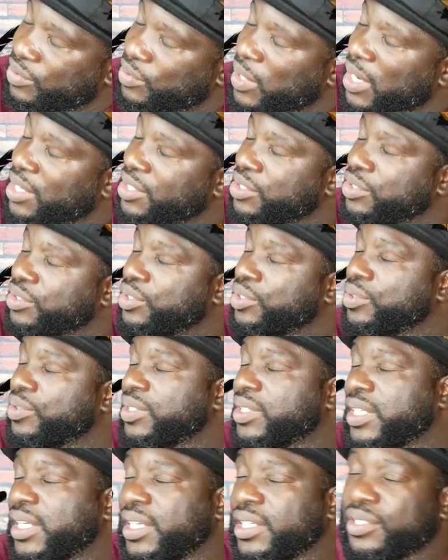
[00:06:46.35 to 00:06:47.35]
Why you do
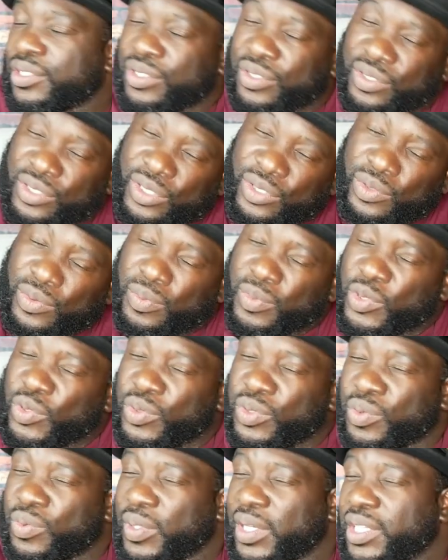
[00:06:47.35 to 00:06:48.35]
the things you do,
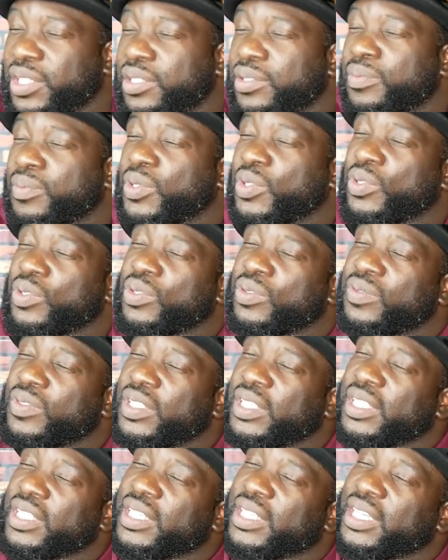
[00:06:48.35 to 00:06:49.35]
move the way you move,
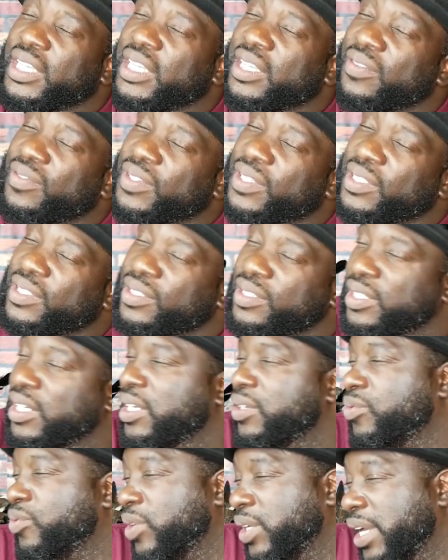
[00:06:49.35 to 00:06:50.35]
even
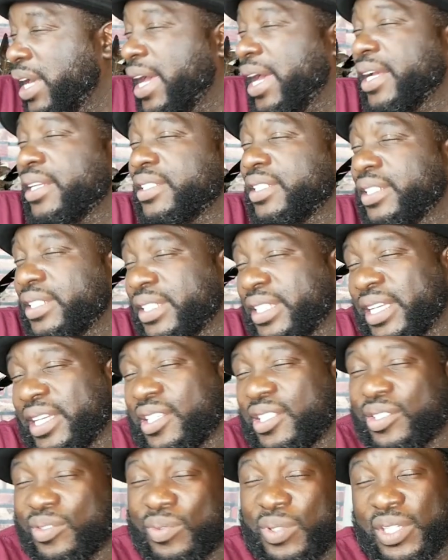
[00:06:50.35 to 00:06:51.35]
react to the
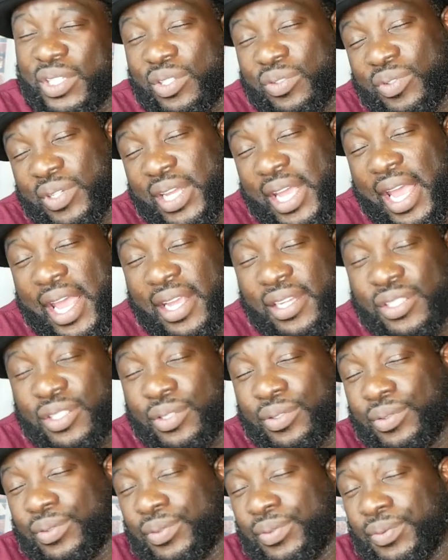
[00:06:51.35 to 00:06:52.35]
things the way you react
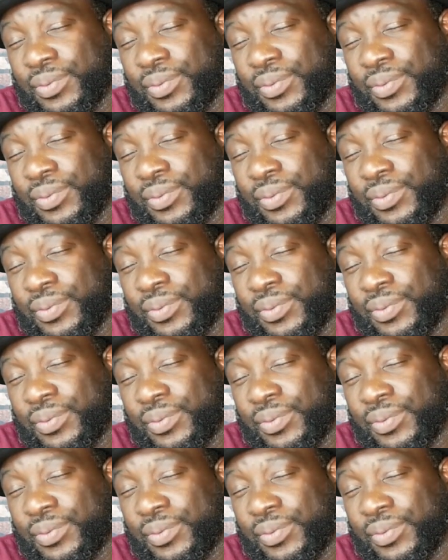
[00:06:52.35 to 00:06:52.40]
to.